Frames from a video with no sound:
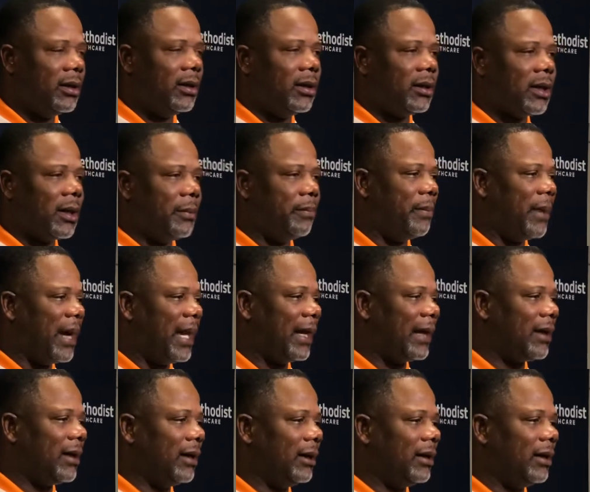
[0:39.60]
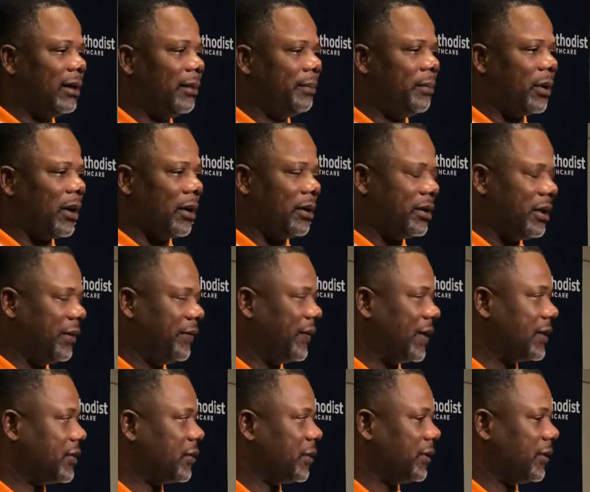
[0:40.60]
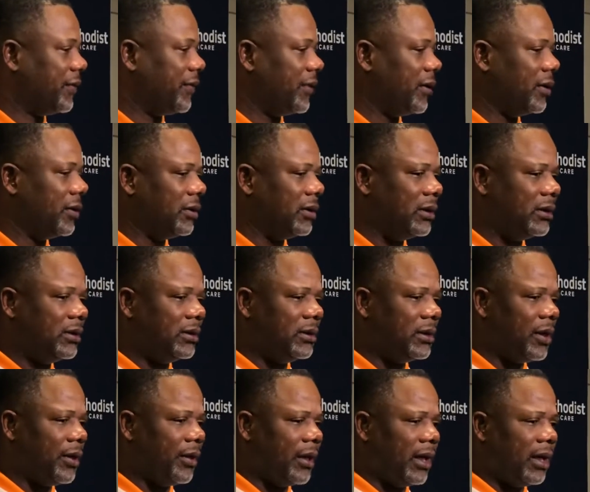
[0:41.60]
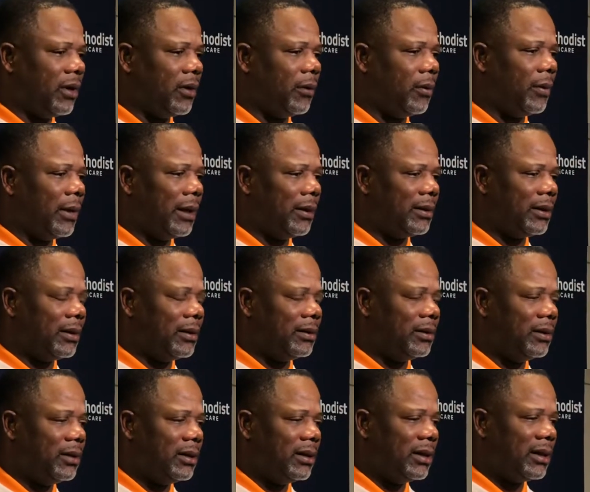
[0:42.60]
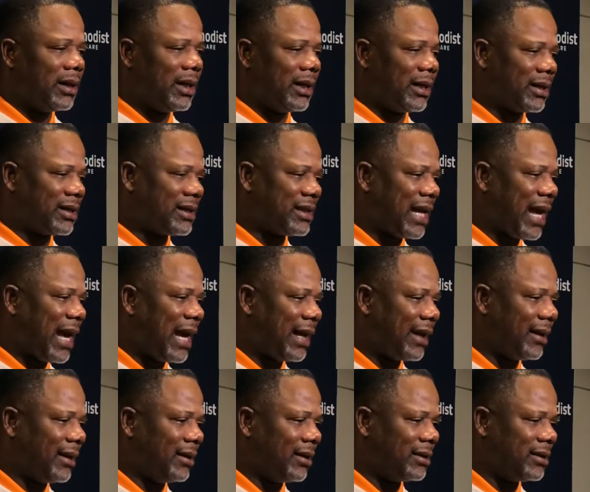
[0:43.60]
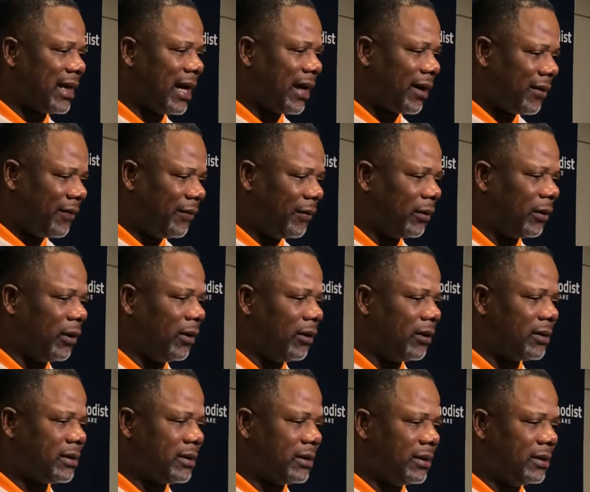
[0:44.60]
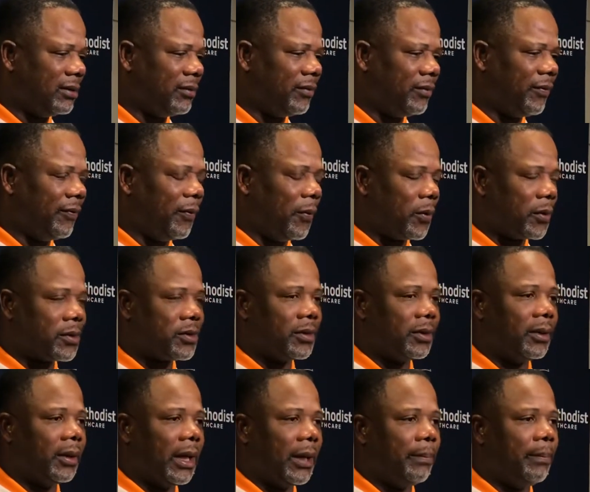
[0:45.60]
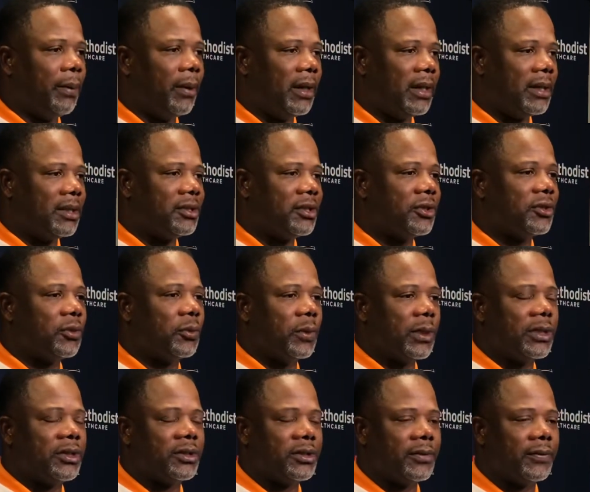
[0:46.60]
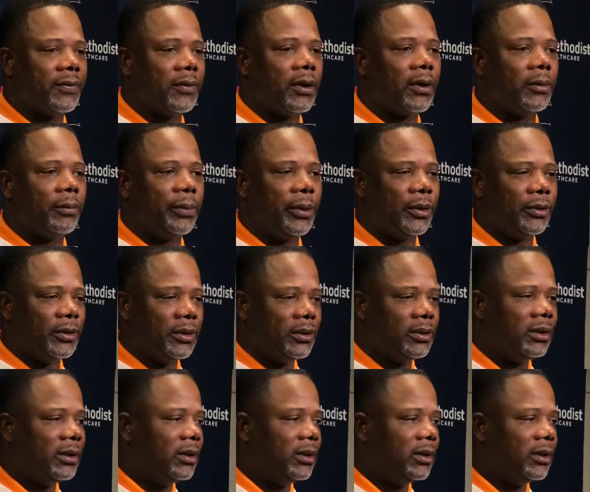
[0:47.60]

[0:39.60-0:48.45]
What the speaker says: come back, put our defense on the field, and they go out and get a sack and a tackle for loss and force a punting situation for our opponent,